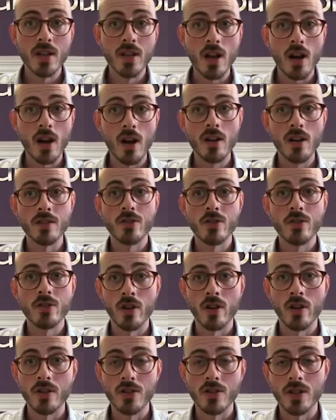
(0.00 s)
can't
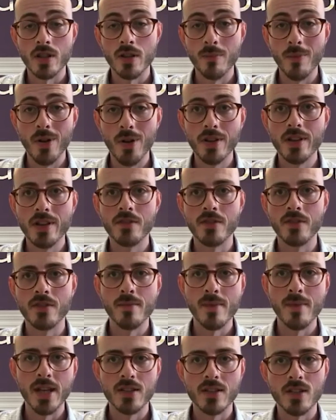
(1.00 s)
charge someone if they
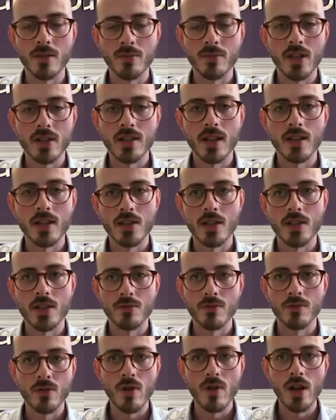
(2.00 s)
make a subject access
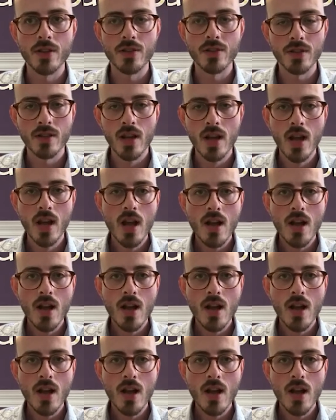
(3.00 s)
request.